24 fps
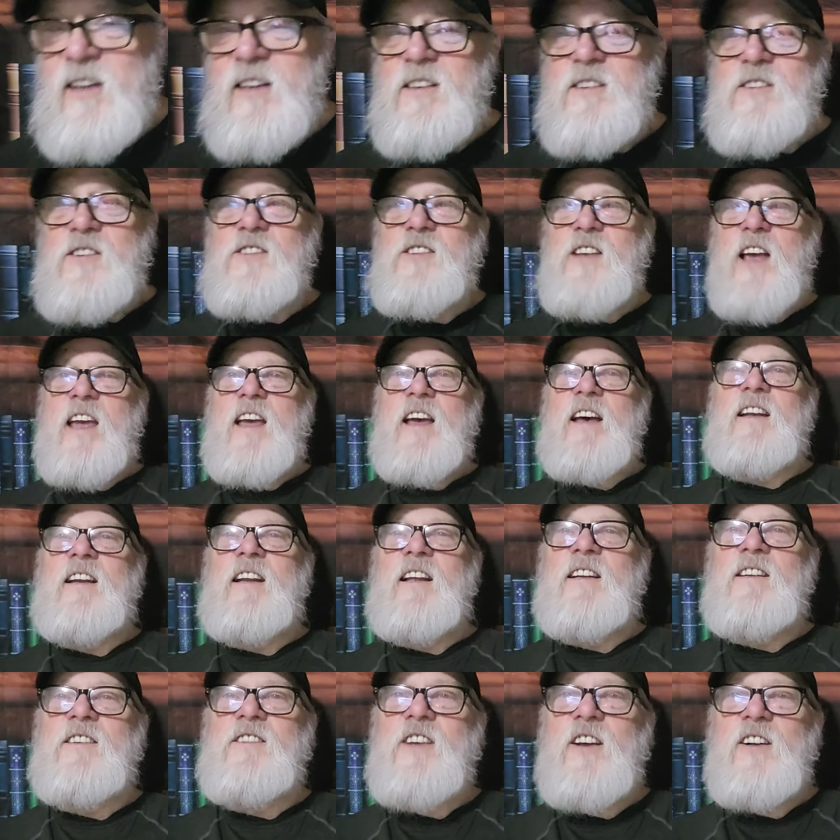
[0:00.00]
saying
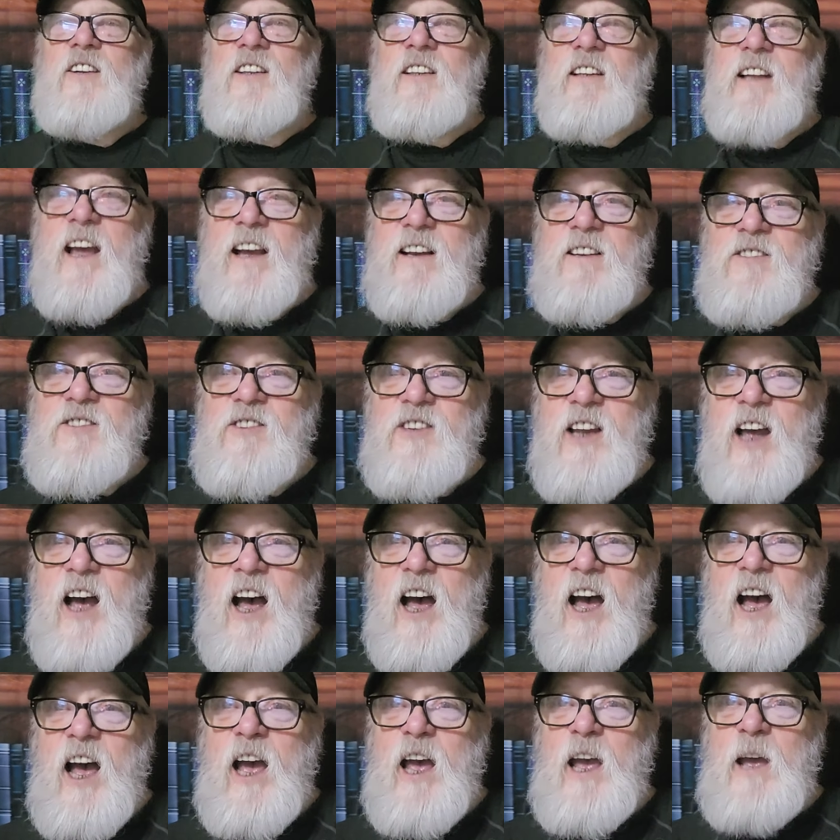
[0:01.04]
until next
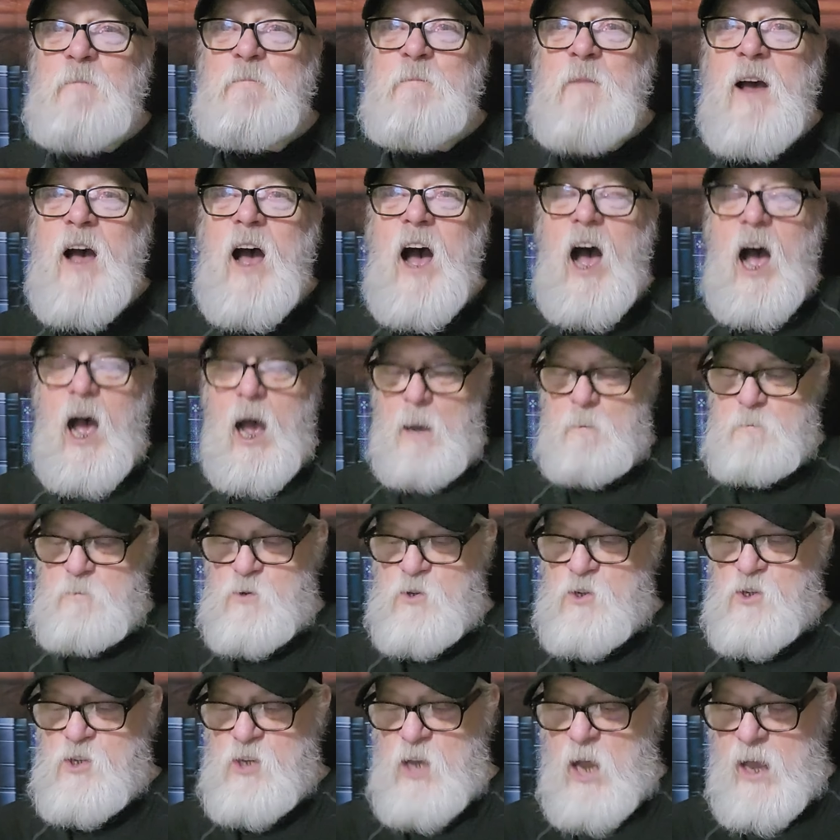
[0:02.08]
time, I'm
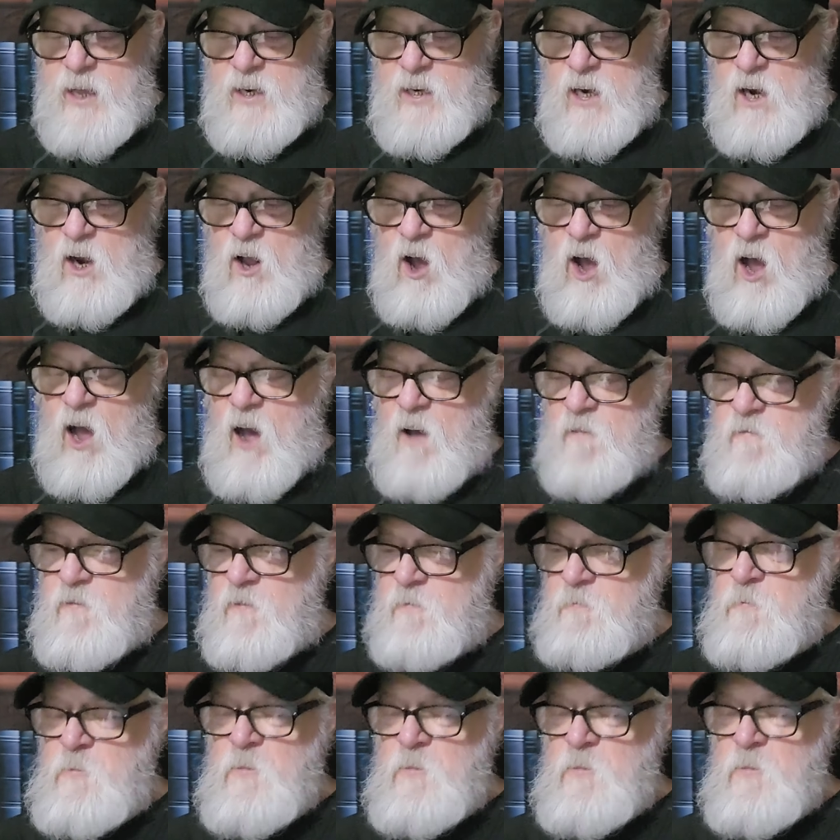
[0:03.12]
signing off,